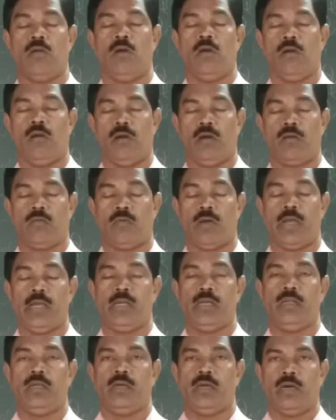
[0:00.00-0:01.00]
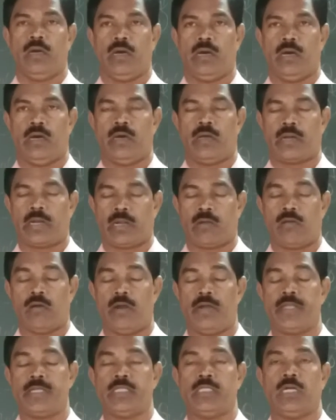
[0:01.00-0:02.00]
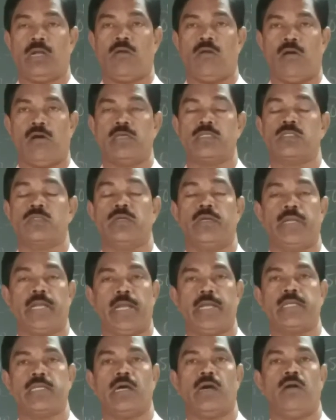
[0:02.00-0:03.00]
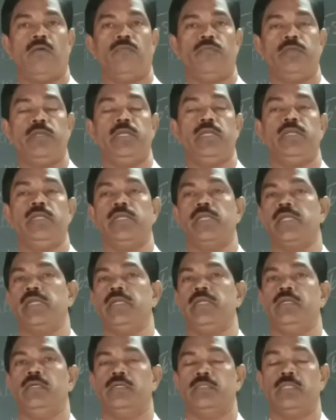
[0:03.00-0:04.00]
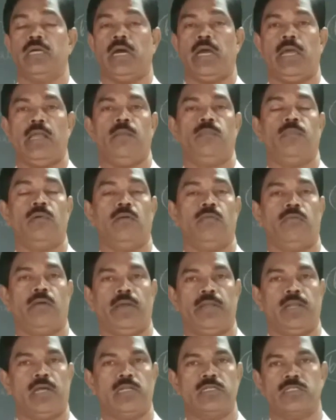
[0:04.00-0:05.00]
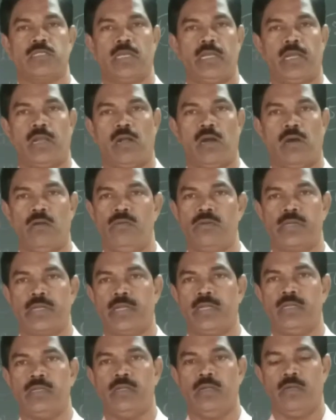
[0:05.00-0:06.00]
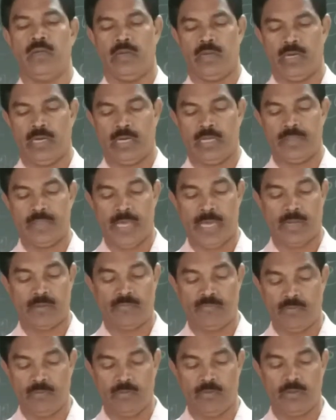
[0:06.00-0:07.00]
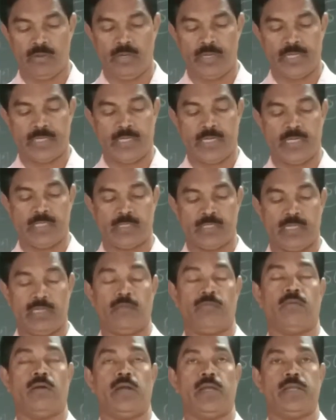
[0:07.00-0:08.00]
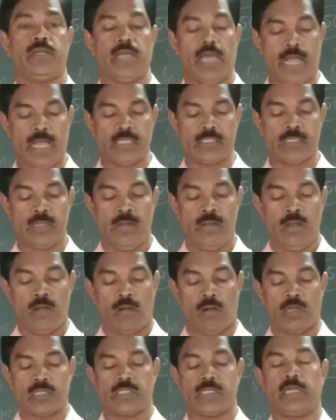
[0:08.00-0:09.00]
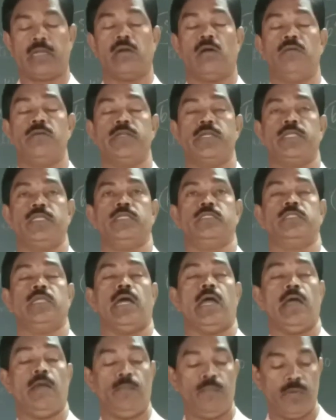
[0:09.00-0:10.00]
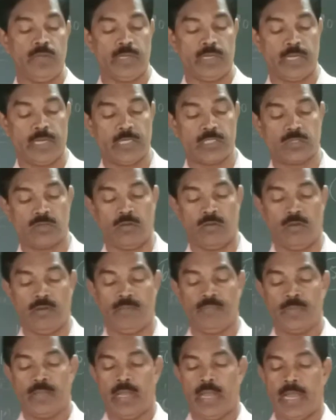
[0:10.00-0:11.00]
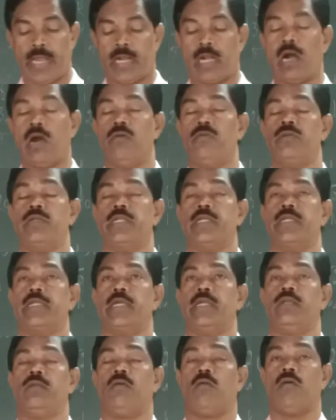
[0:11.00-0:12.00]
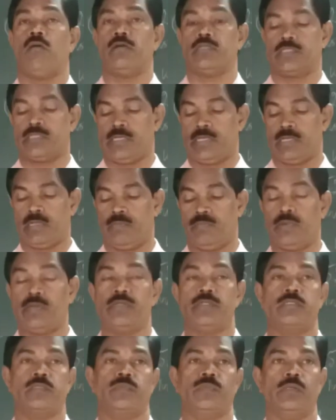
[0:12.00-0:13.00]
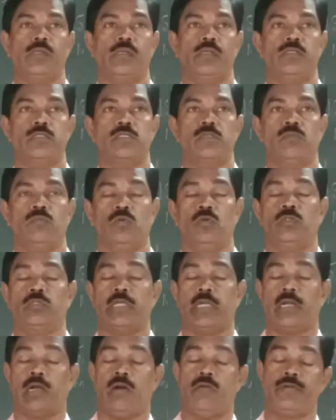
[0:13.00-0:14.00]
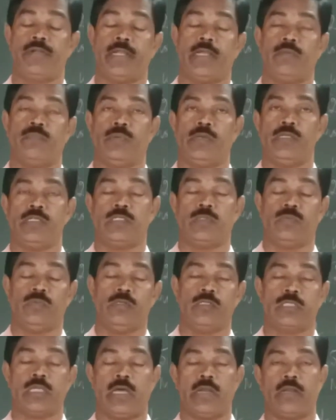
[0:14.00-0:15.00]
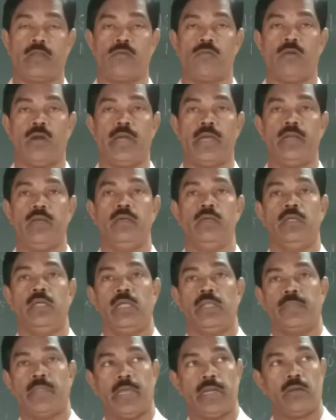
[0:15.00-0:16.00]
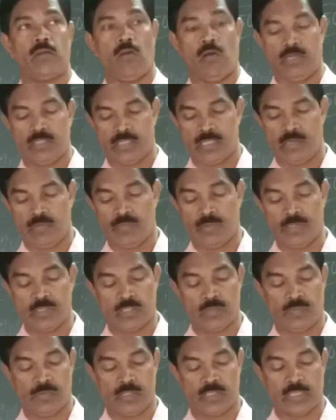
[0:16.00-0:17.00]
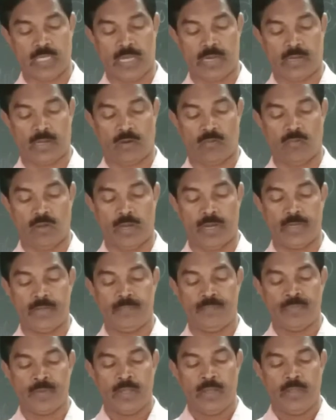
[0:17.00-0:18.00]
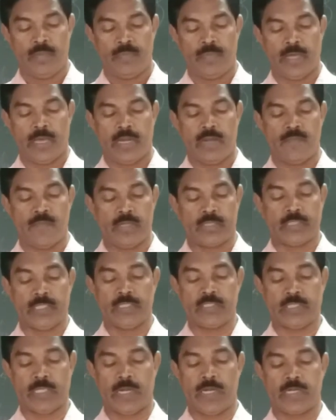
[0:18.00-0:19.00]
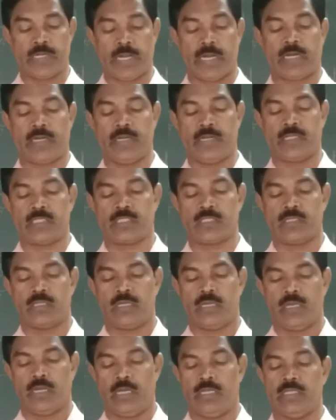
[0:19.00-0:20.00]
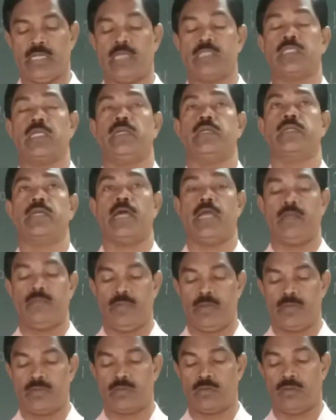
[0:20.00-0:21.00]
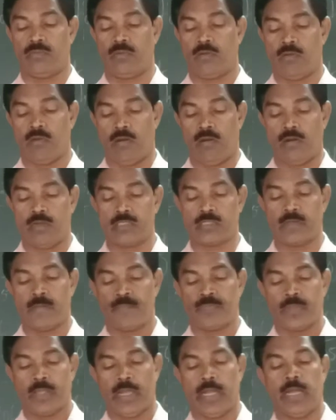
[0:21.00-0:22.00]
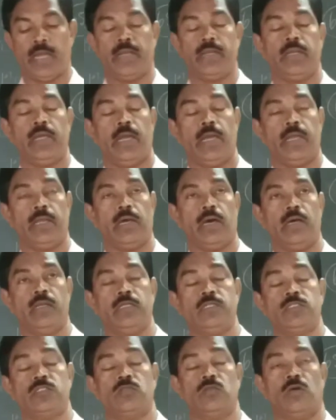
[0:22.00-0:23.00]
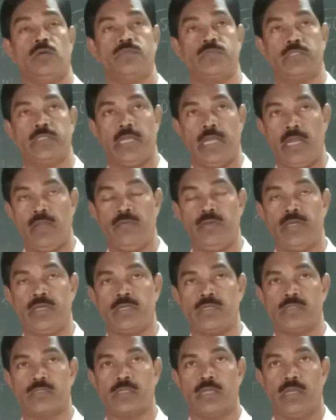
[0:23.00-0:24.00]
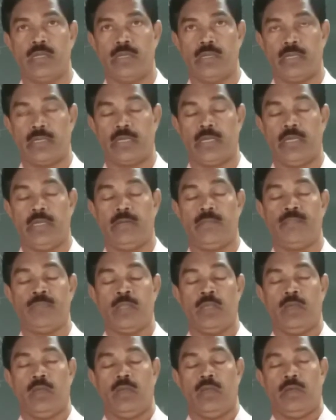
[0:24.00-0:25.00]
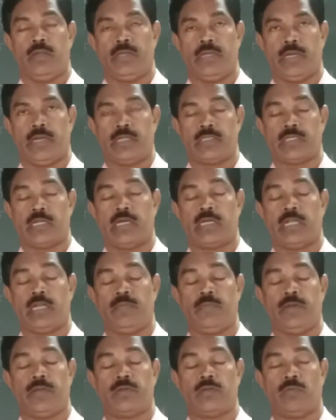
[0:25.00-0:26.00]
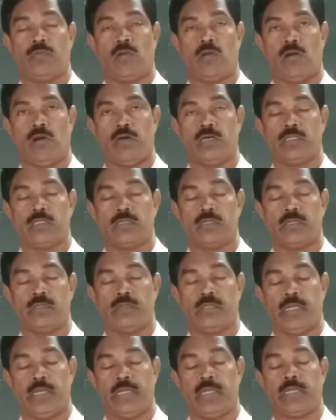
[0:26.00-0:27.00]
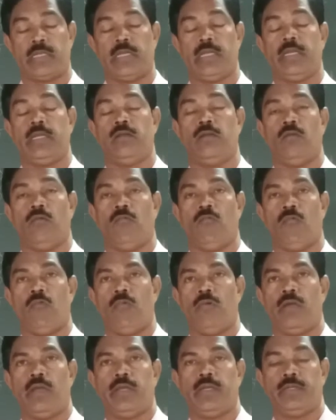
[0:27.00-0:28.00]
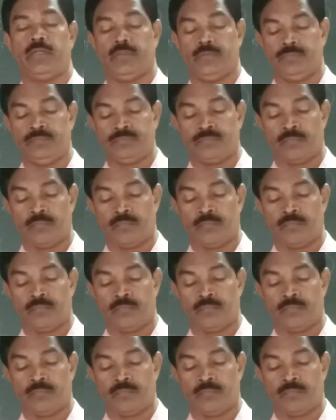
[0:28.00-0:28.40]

or while recording the cost data, we need the help of financial accounting. Therefore, it is defined as cost accounting is the application of accounting and costing principles. Both accounting principles are required, then costing principles are required. Then methods and techniques in the ascertainment of cost and analysis of savings. Again, here ascertainment of cost, then again in